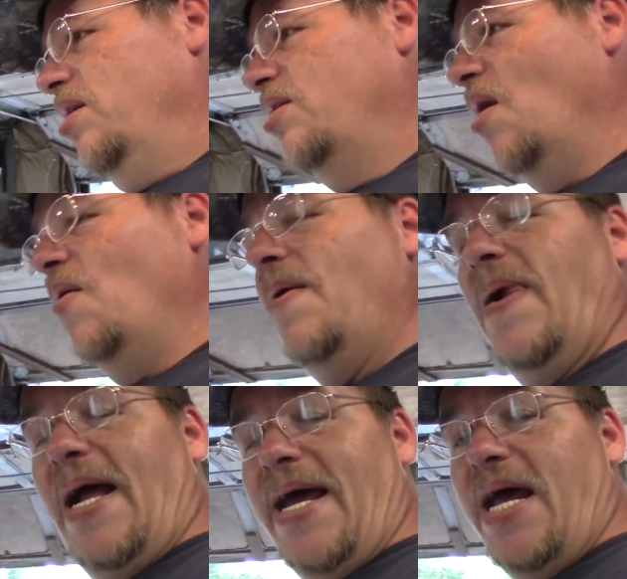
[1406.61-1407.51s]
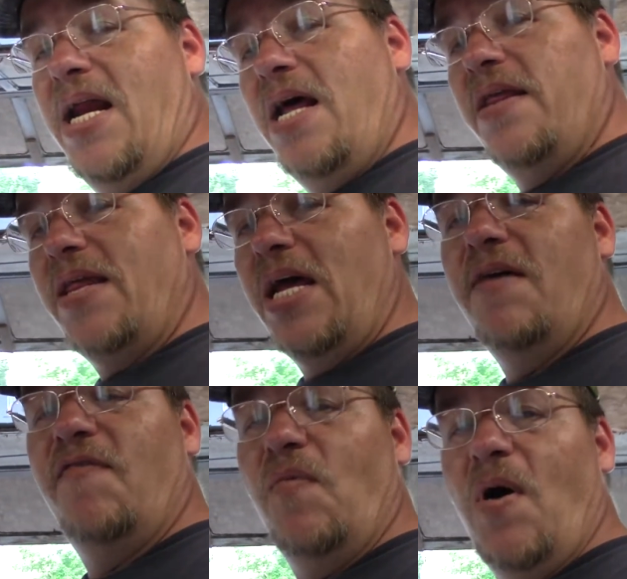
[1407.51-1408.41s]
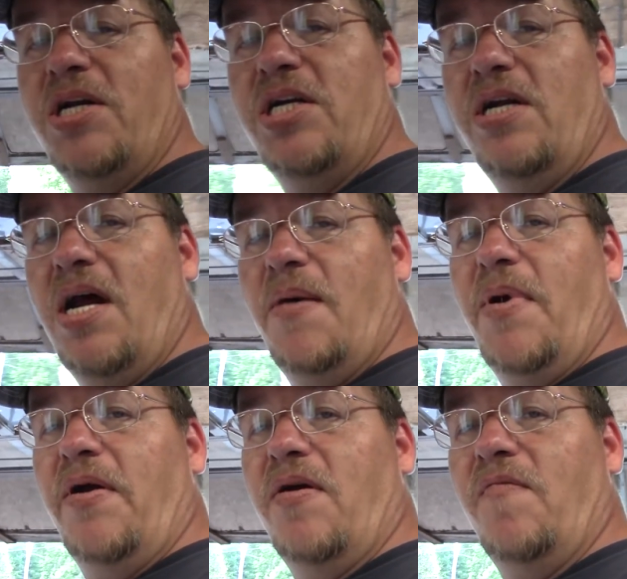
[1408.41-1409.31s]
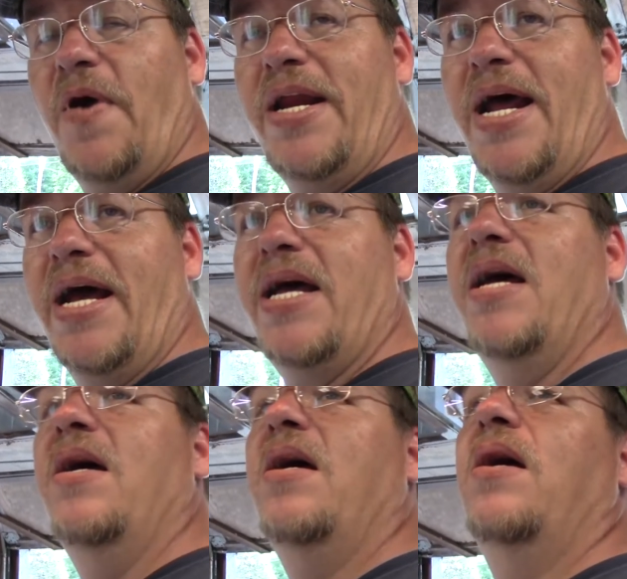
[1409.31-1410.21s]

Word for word: So again, thank you for watching American Redneck.